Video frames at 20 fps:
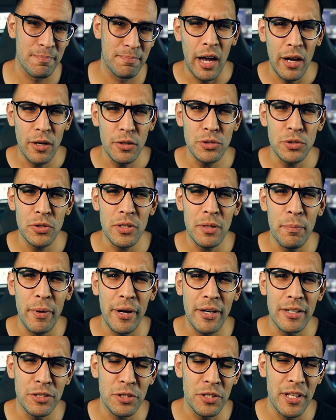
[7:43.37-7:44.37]
I also
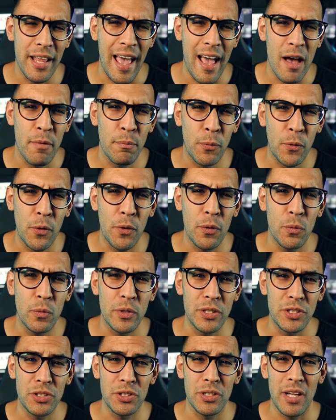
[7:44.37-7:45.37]
compared it to the Am Pro,
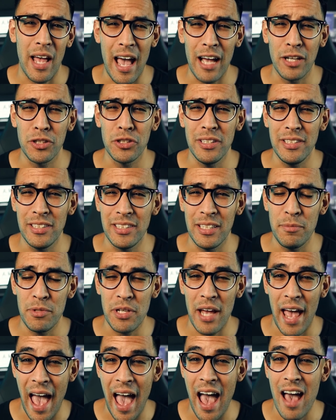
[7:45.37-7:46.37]
which actually seemed
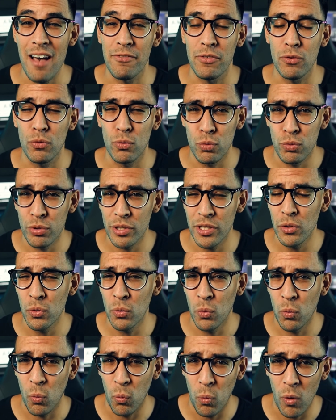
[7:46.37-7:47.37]
to have
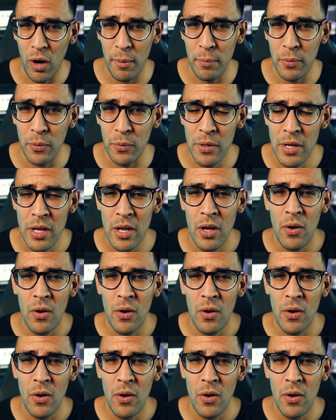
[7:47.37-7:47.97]
real wobble